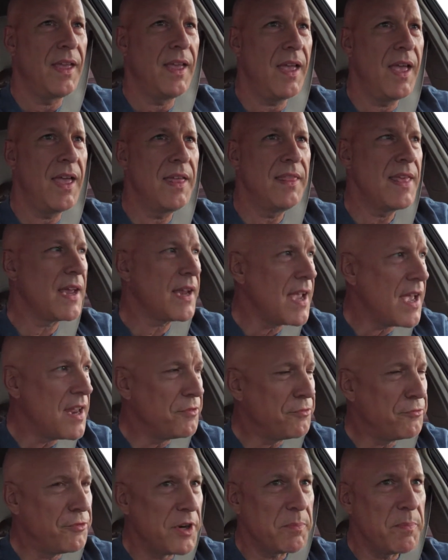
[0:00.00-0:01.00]
and that kind
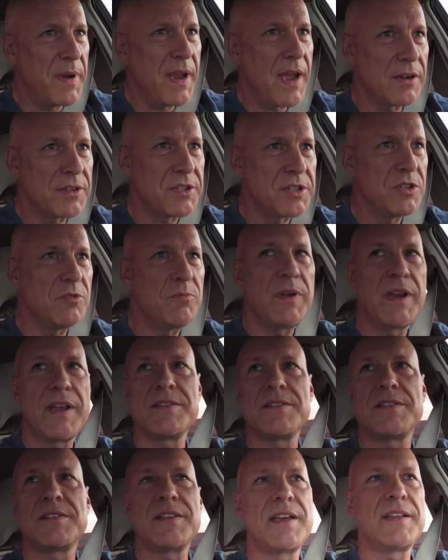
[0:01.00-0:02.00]
of freaked me out too
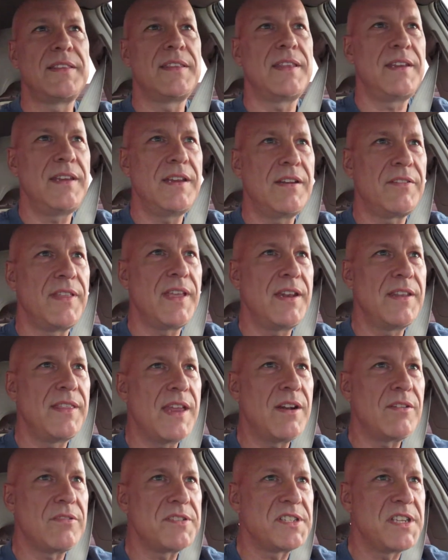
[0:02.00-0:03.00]
because it's like, you know, they,
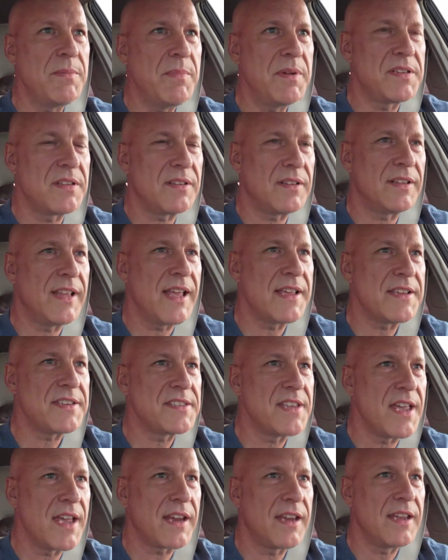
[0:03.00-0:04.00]
they don't see me till the
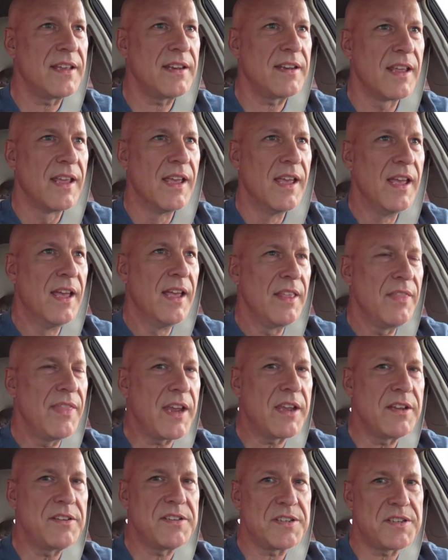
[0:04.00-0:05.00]
last second.
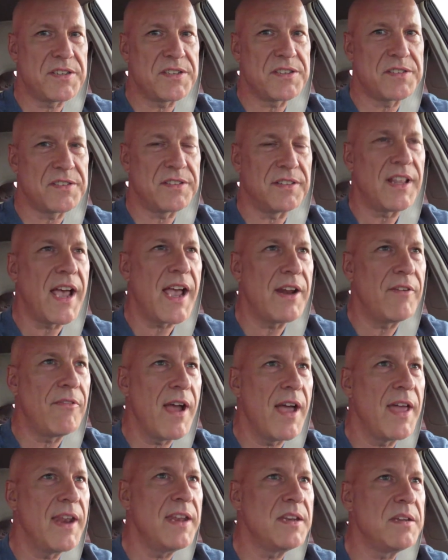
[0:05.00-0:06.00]
They could just slide
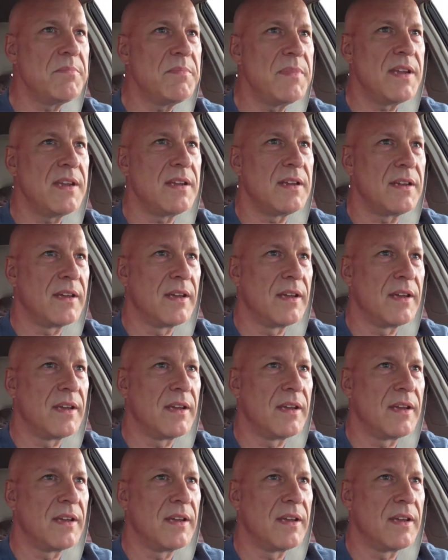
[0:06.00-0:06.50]
right into me.